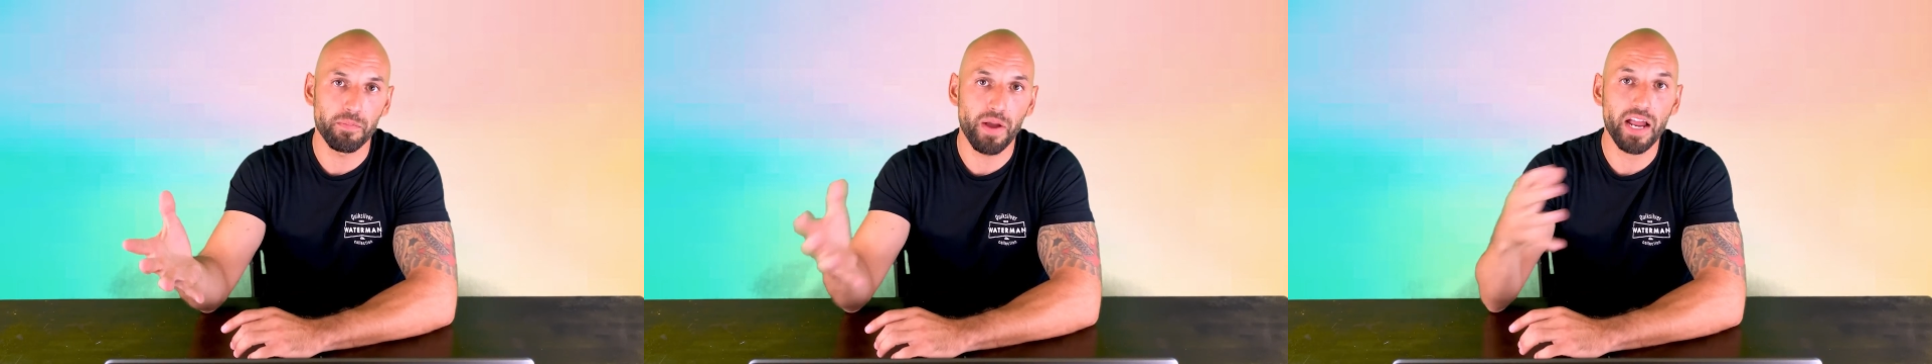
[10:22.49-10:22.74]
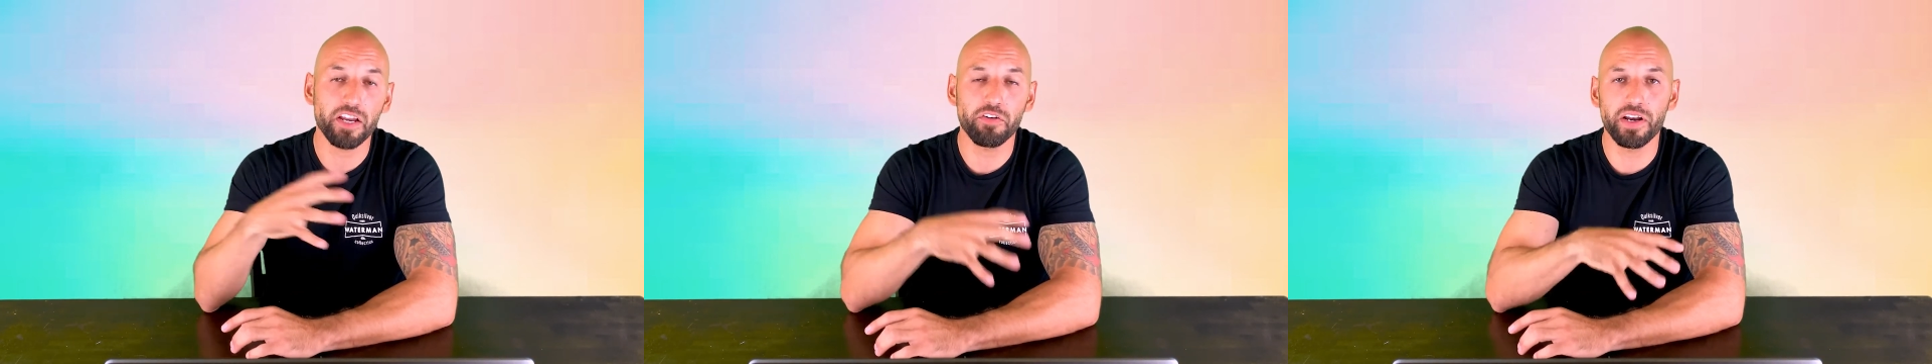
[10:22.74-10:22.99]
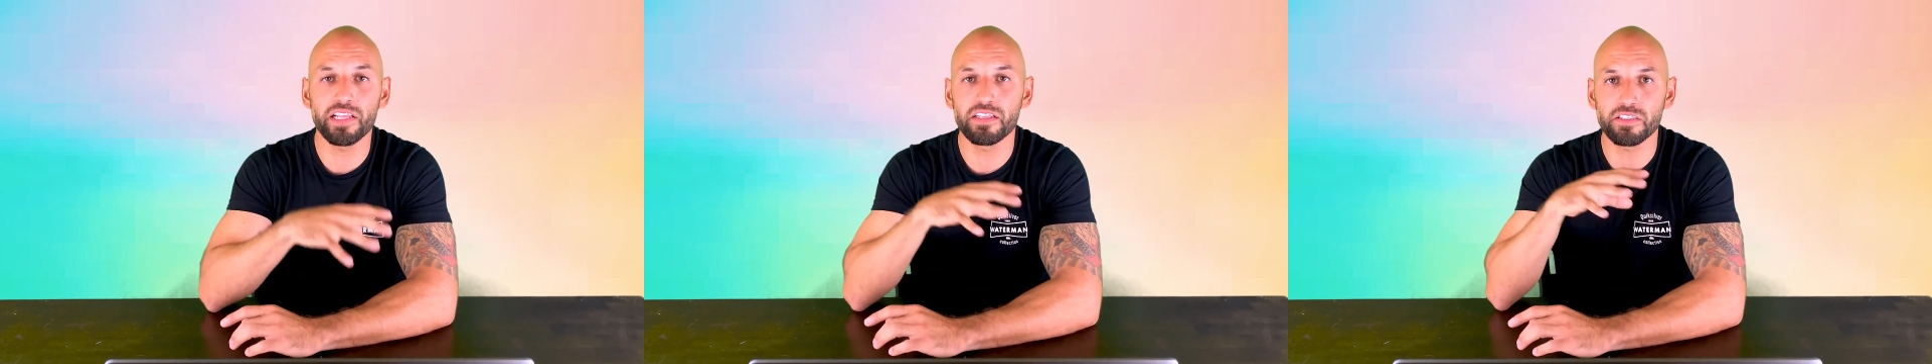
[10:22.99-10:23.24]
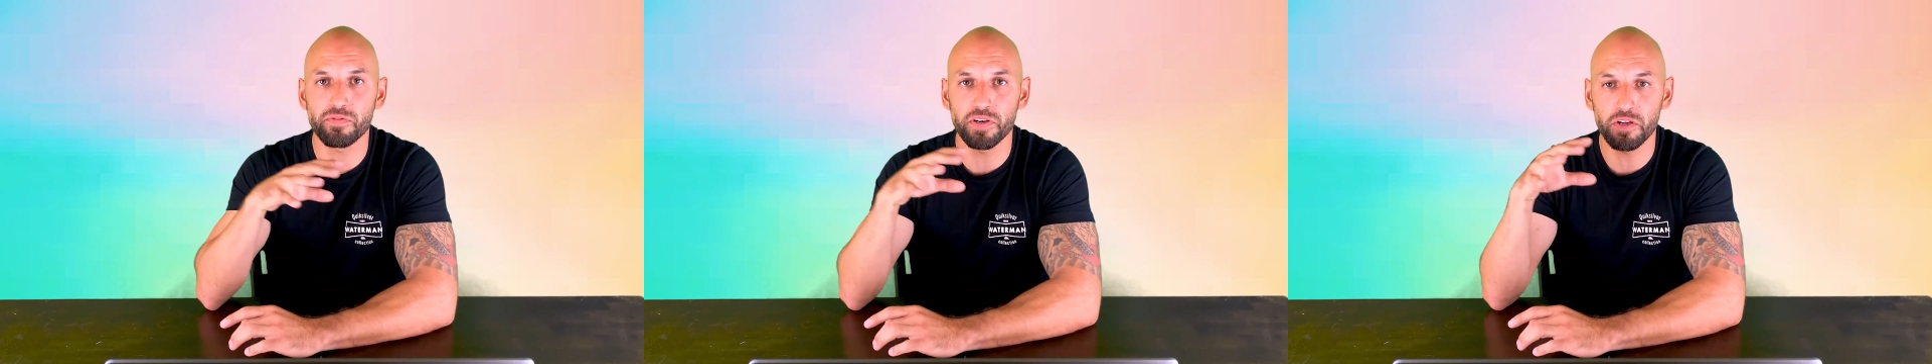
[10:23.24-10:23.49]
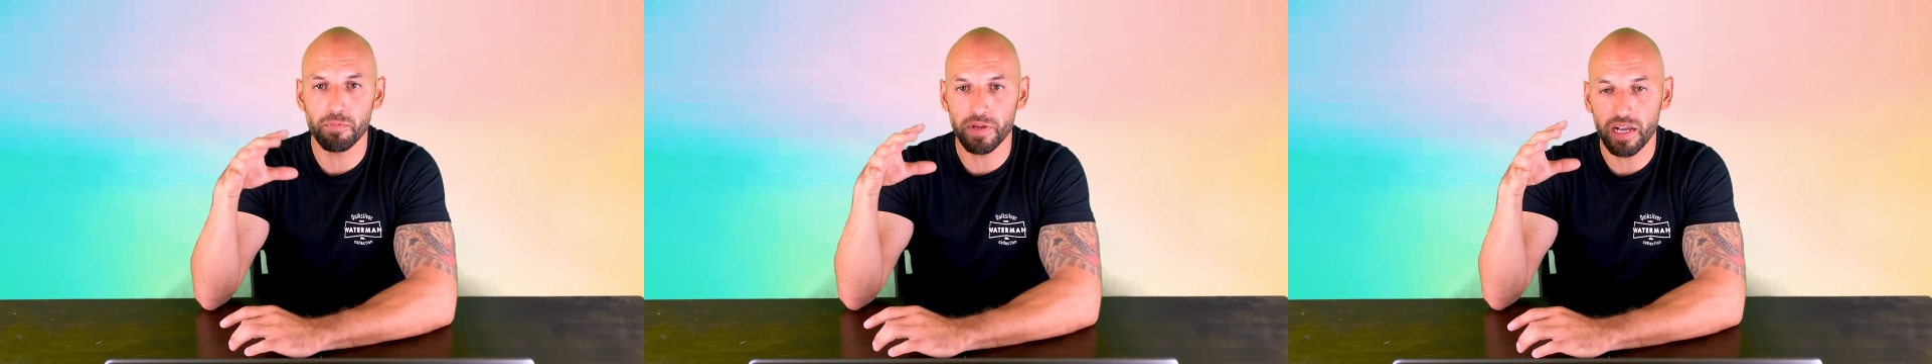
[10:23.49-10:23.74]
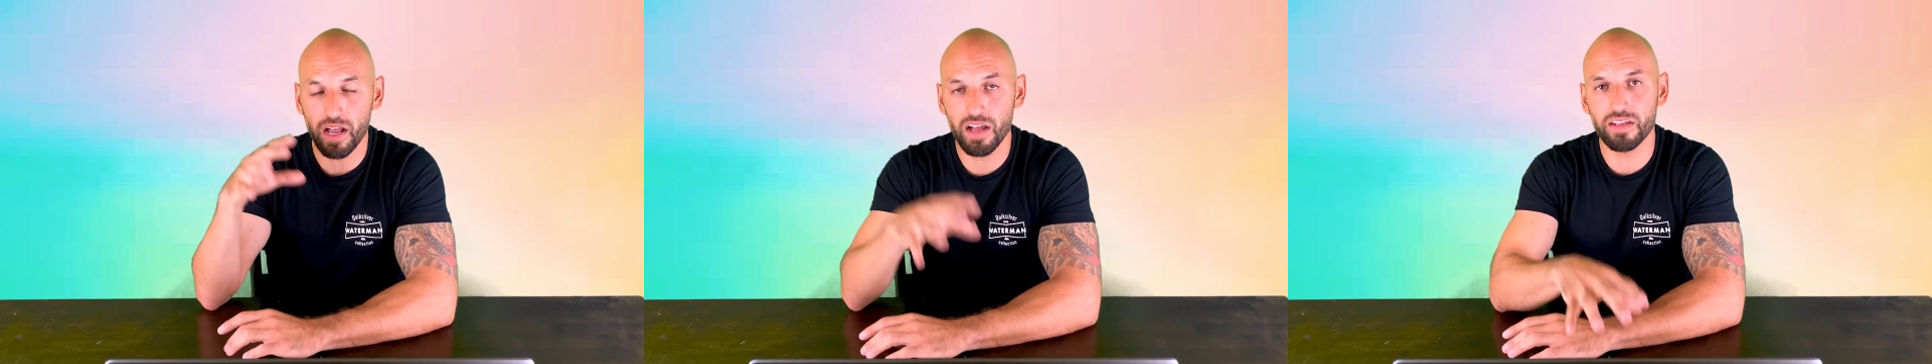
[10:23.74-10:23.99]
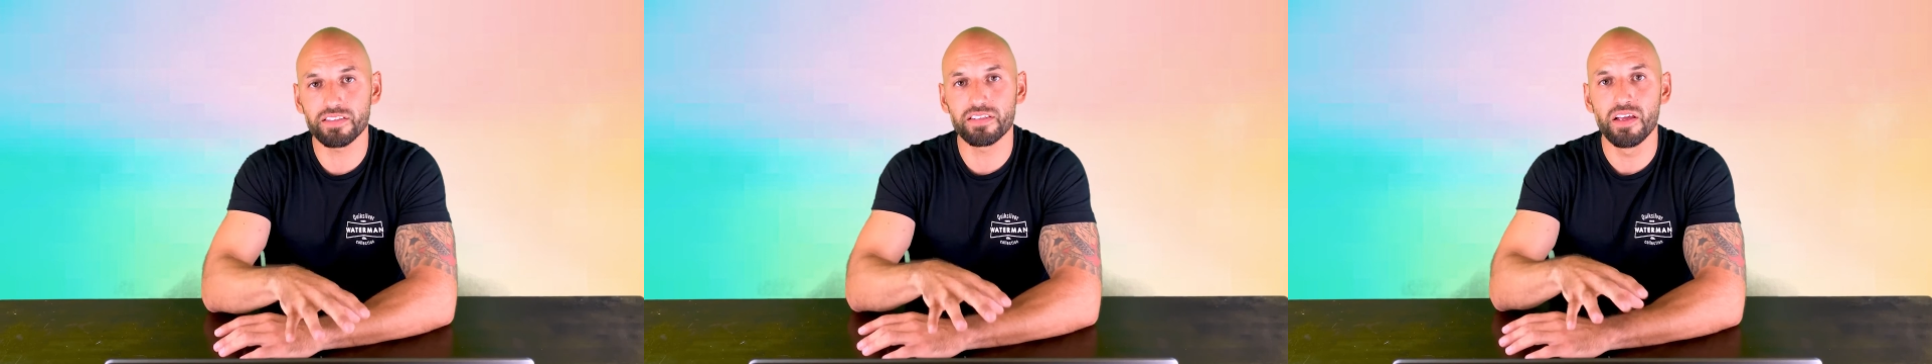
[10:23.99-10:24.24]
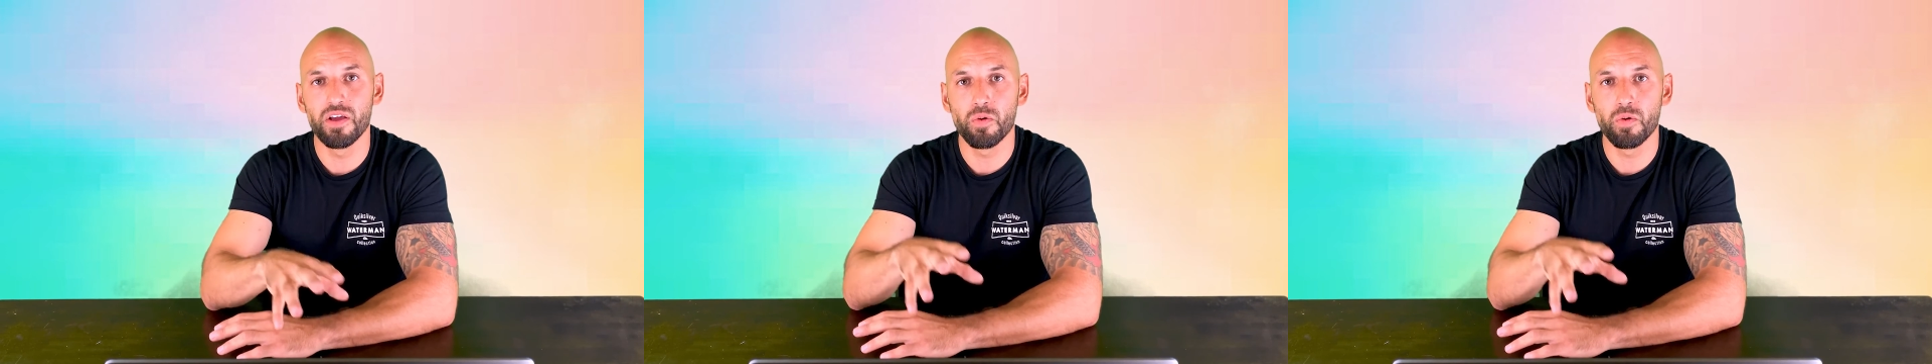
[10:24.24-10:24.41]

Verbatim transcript: I created this video because